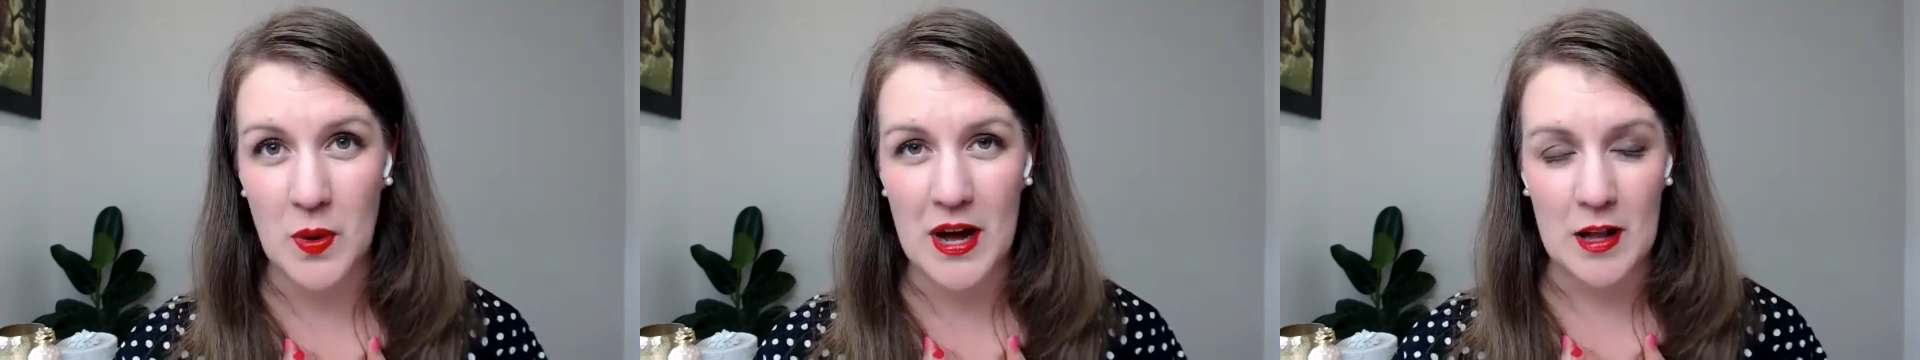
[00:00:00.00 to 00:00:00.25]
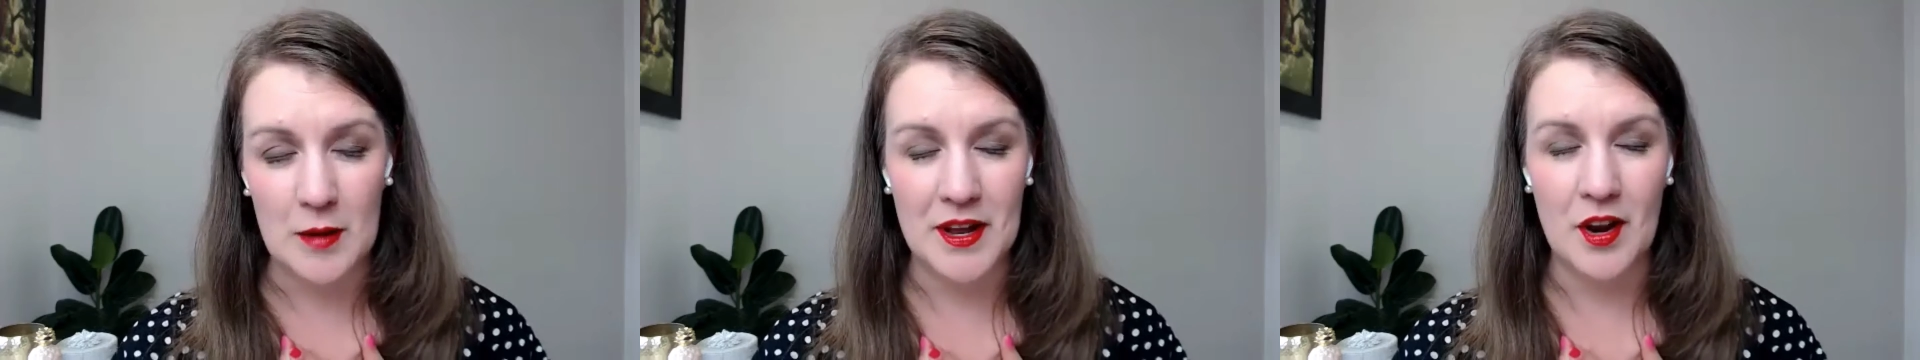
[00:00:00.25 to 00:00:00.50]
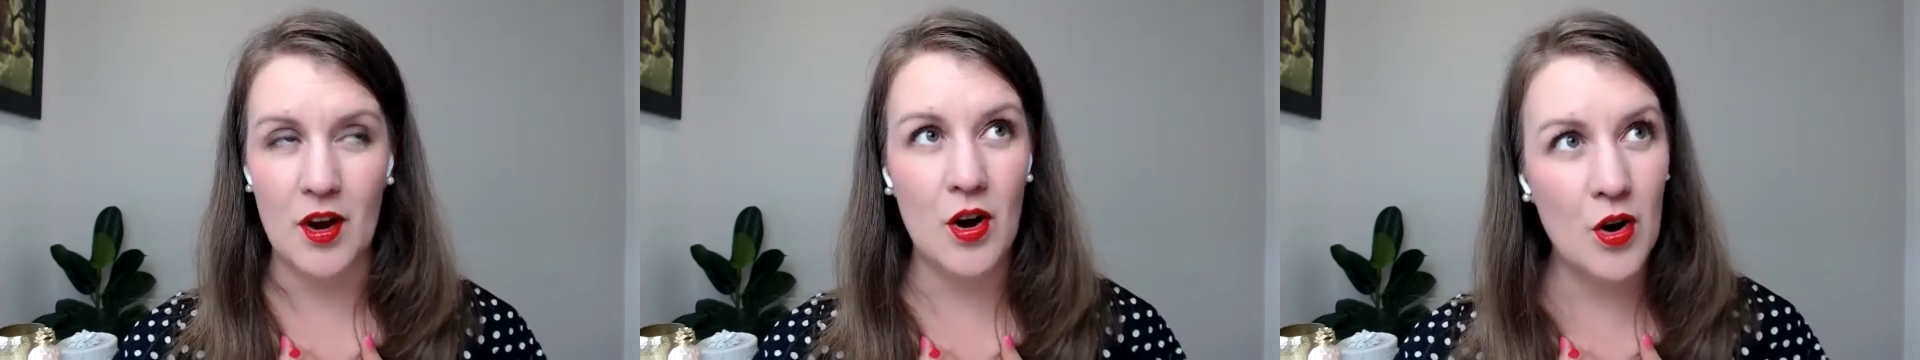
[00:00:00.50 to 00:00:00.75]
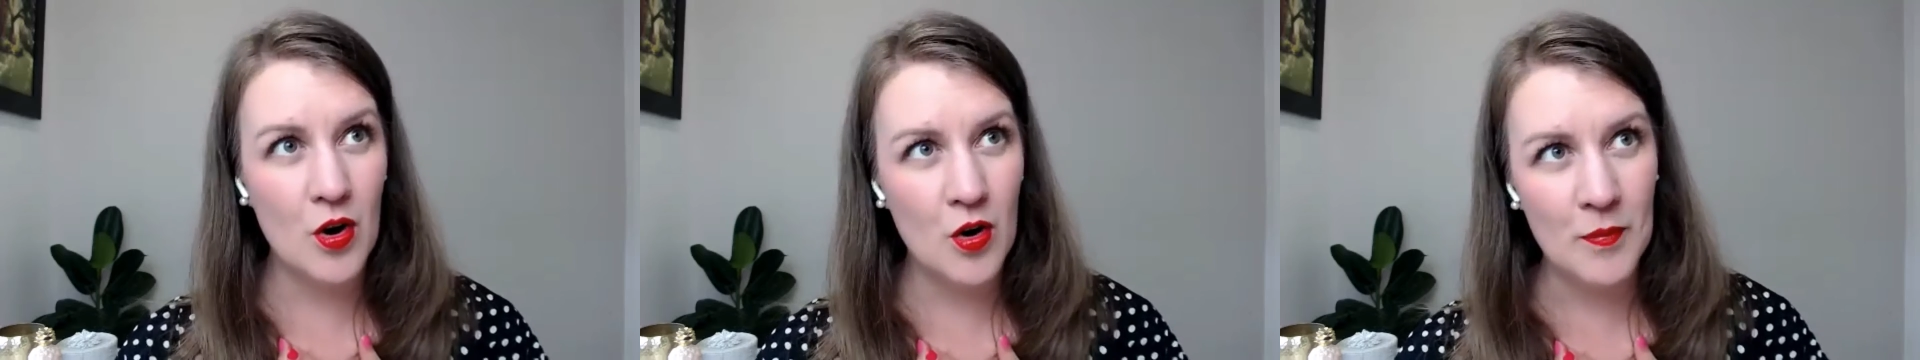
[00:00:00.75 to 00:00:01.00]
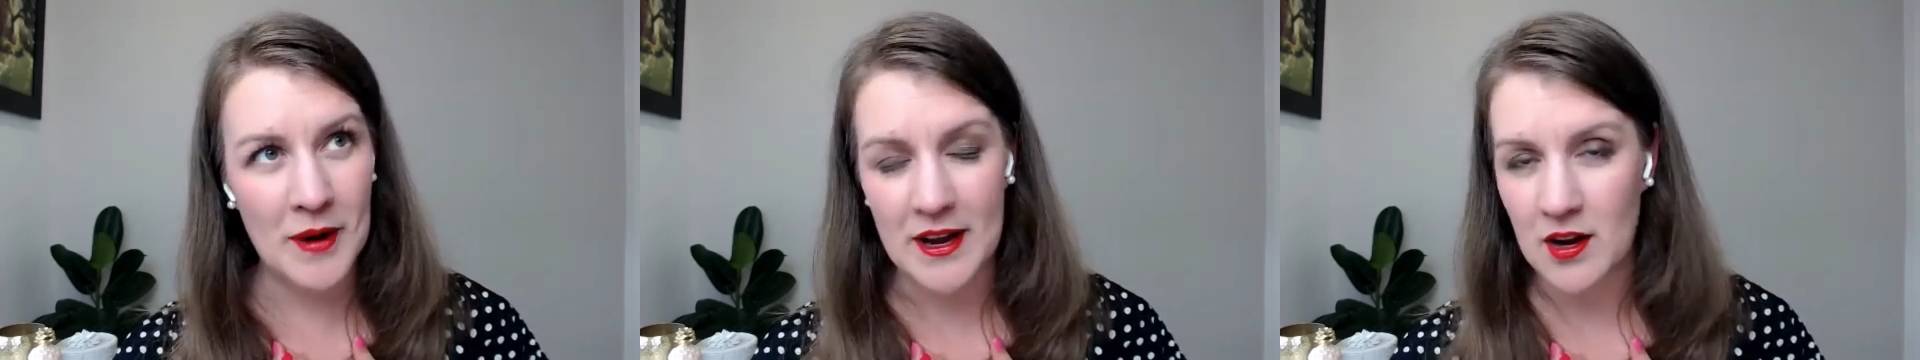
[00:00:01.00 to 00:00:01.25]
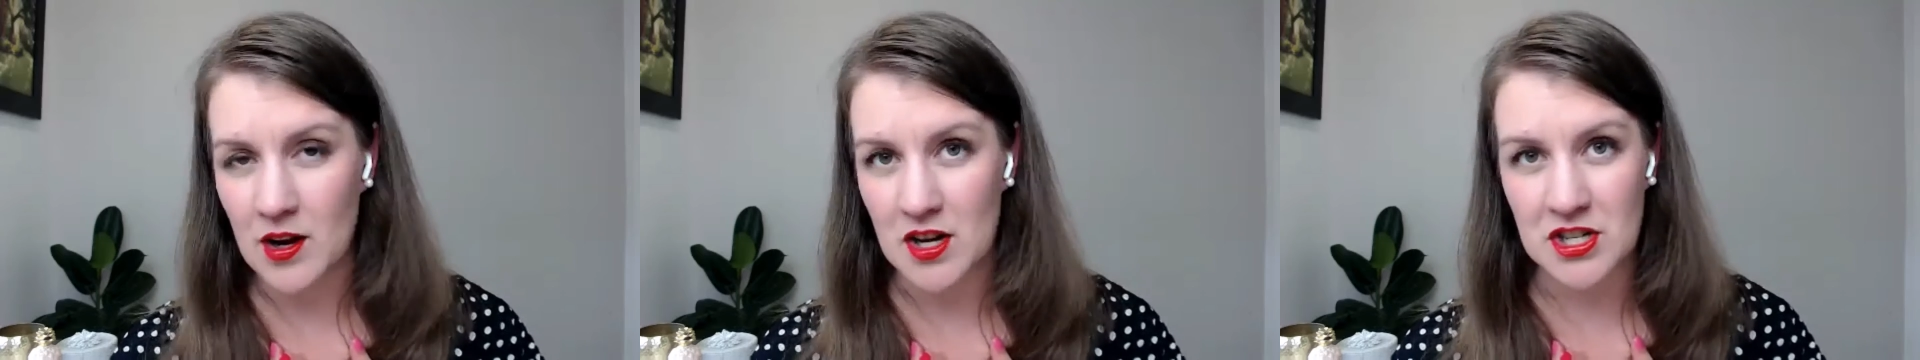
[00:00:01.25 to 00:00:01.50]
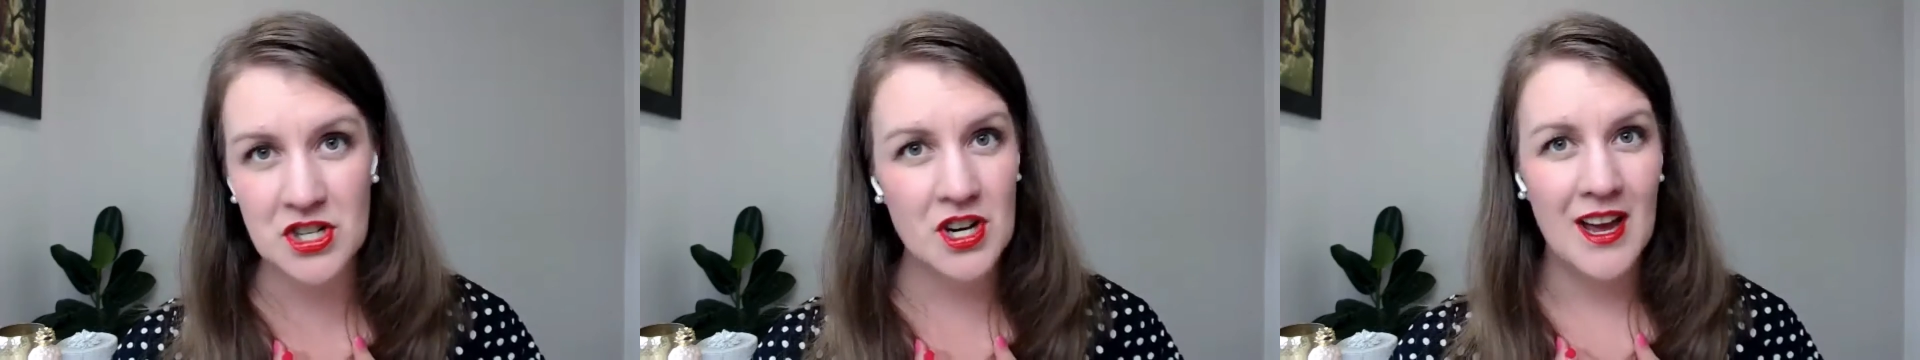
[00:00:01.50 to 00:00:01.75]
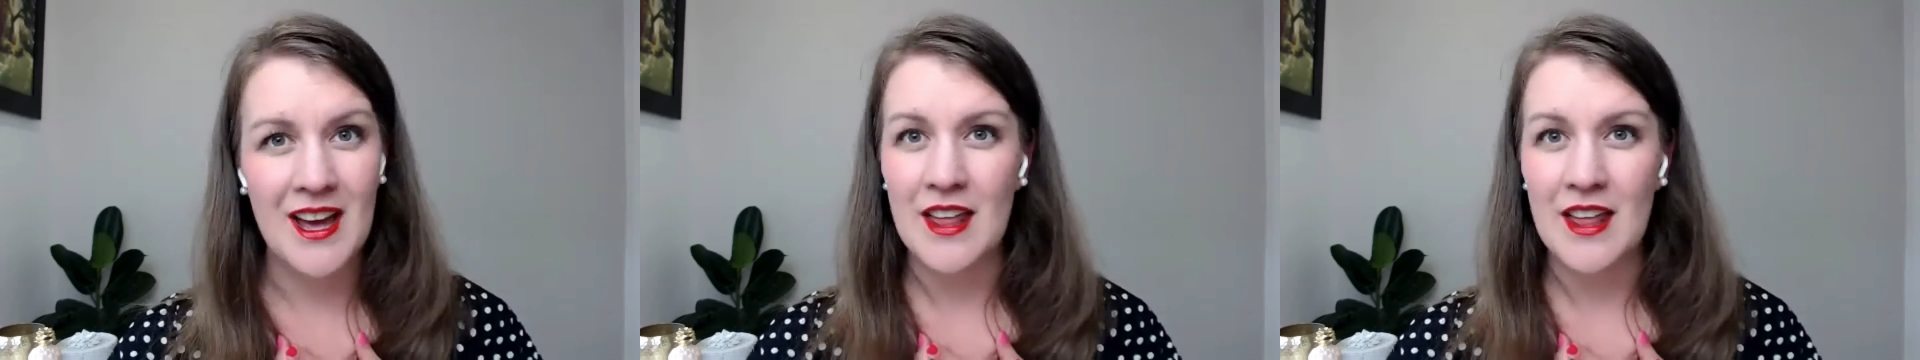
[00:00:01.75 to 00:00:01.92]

well. But oh my gosh,